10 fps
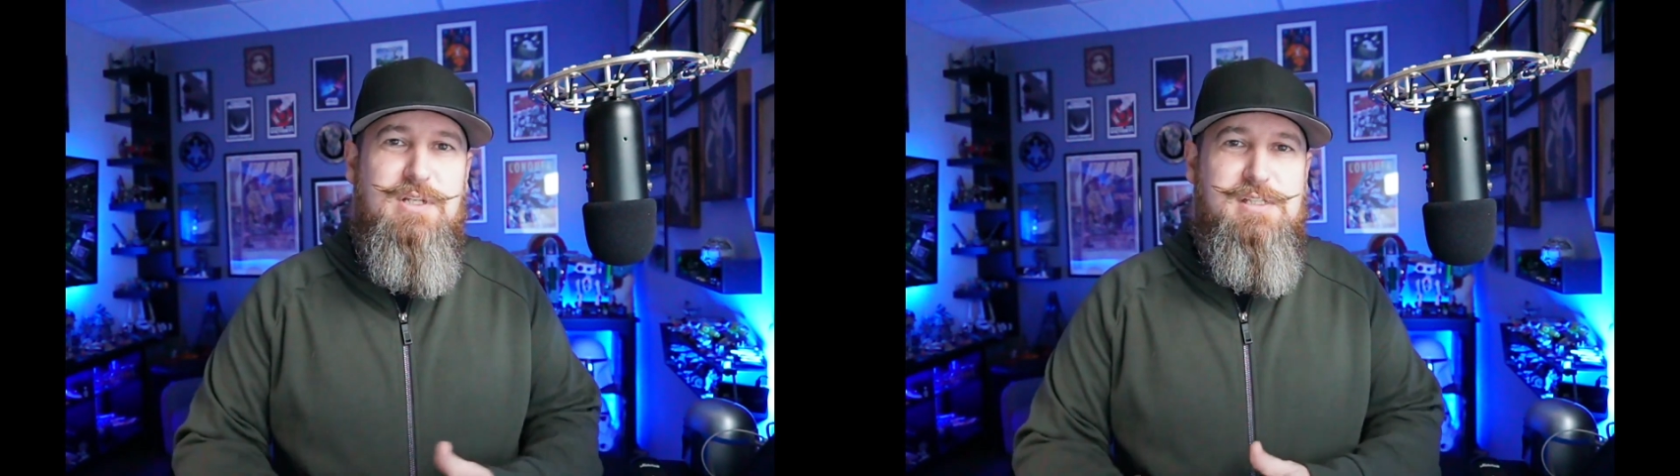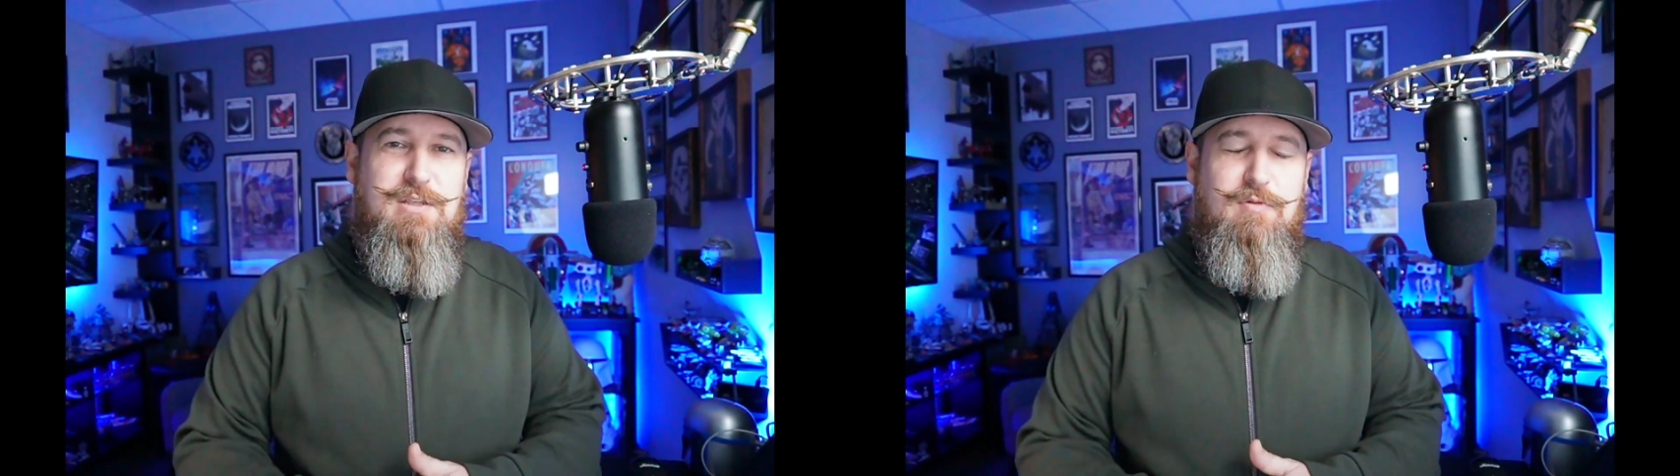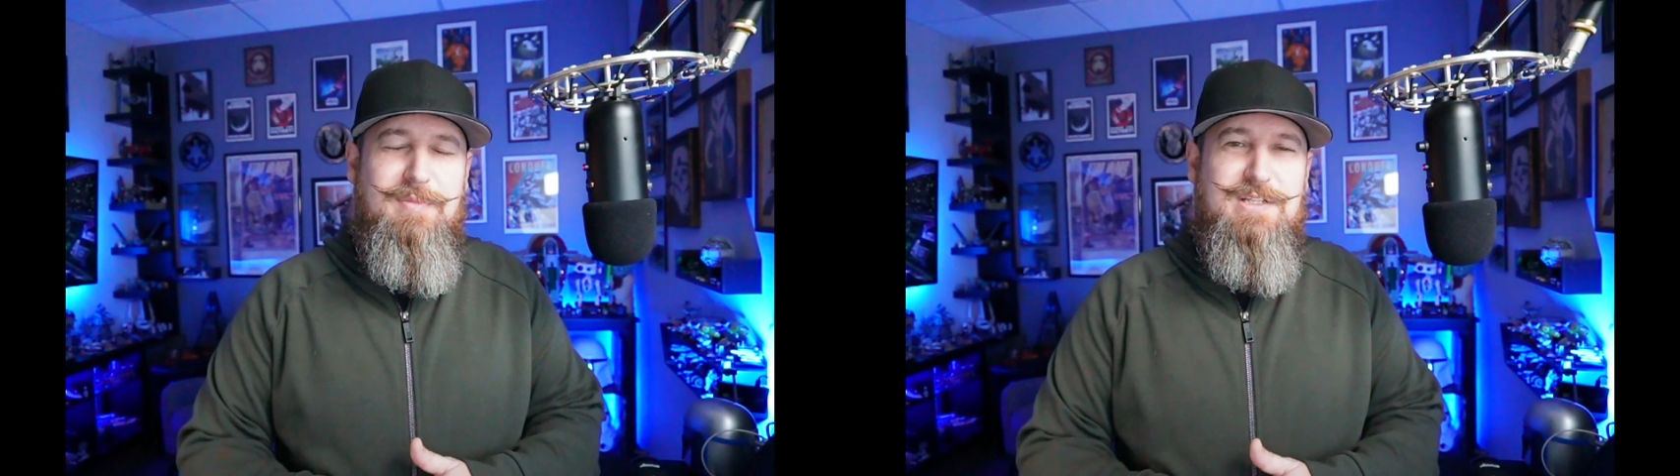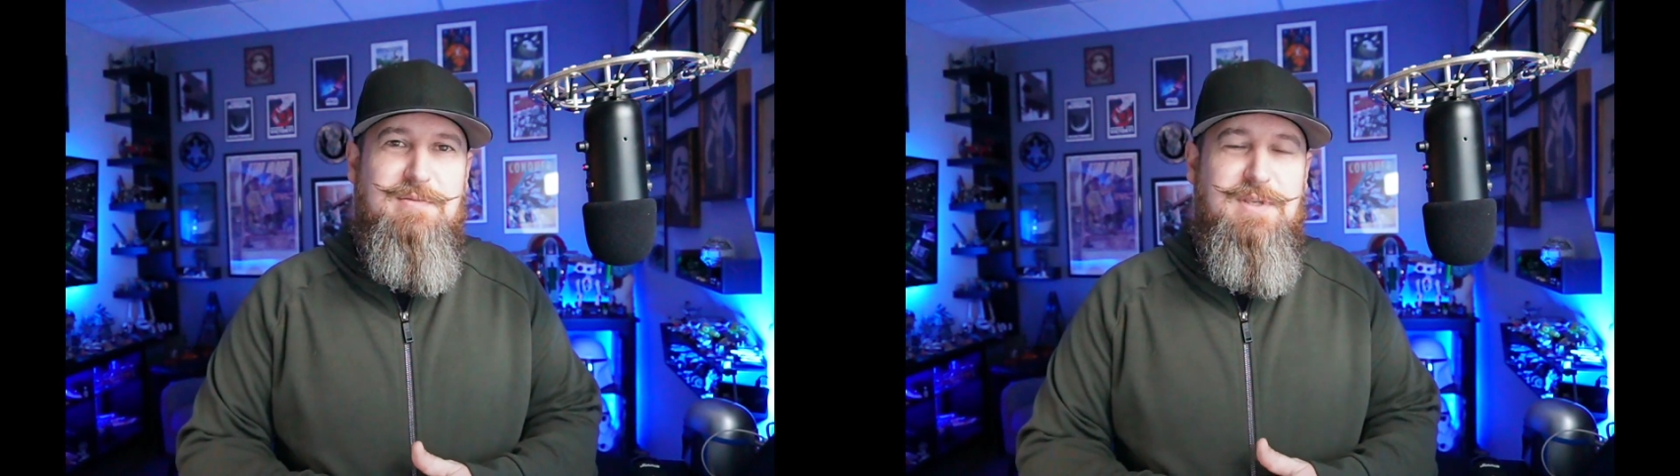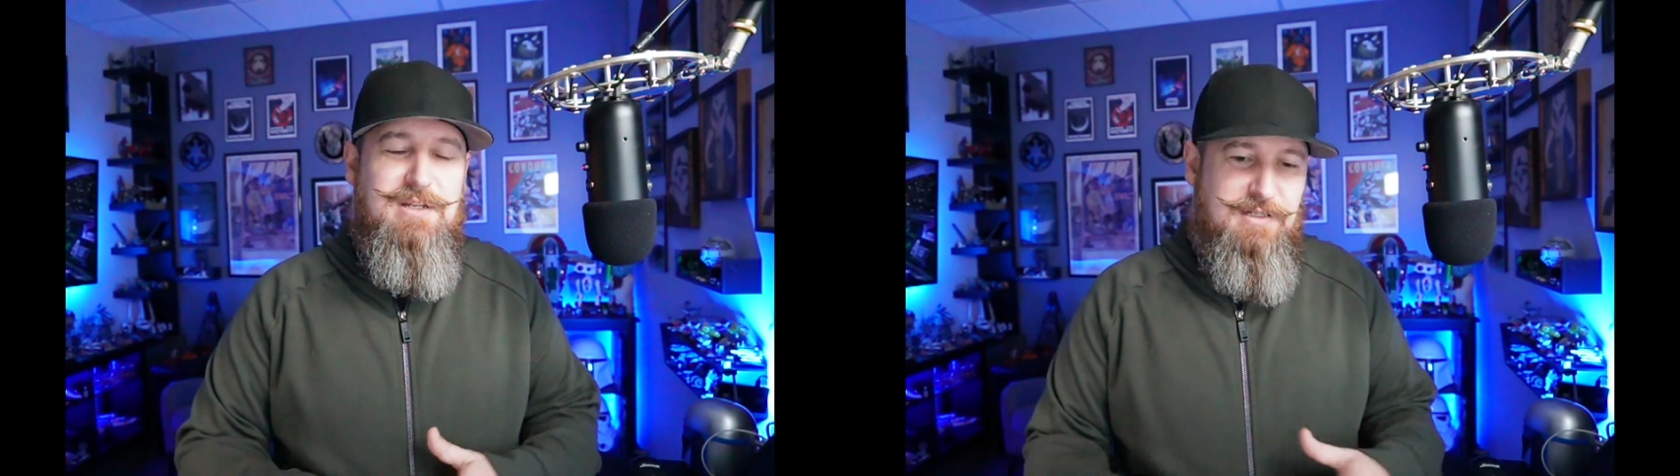is that you're meant to
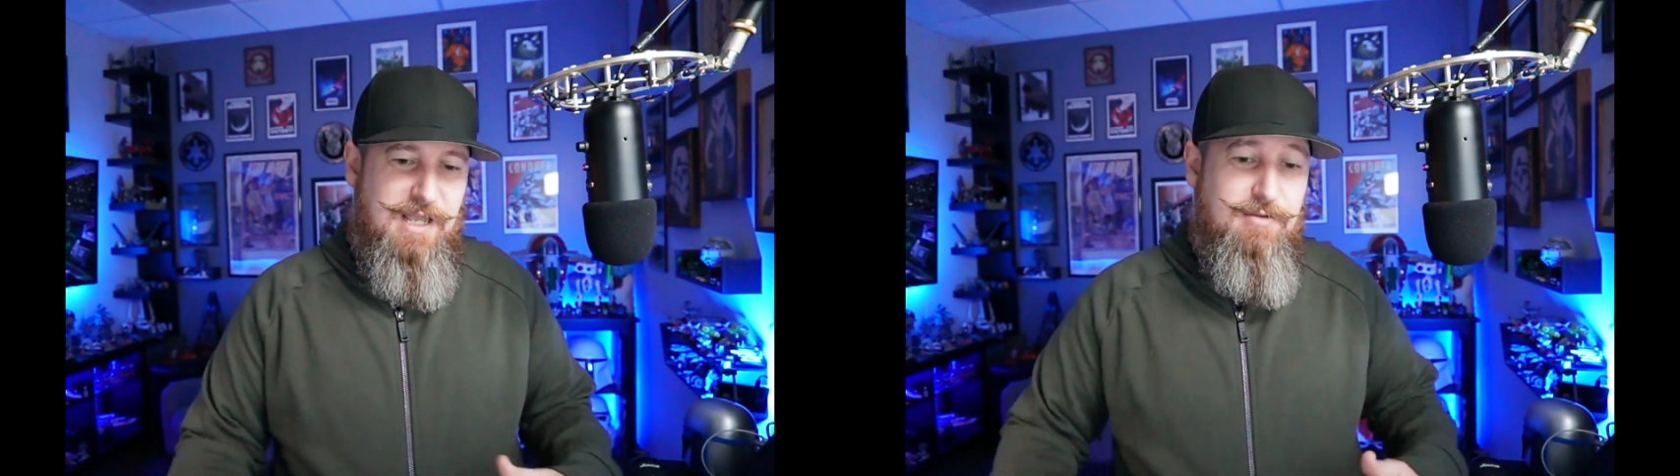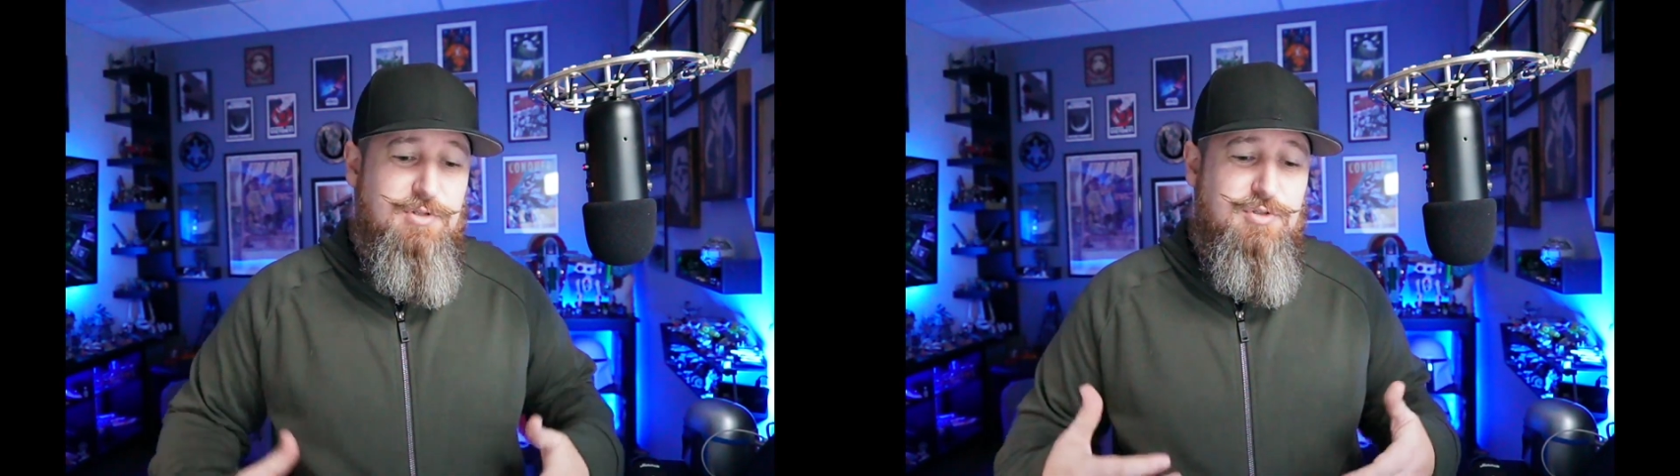be and allow you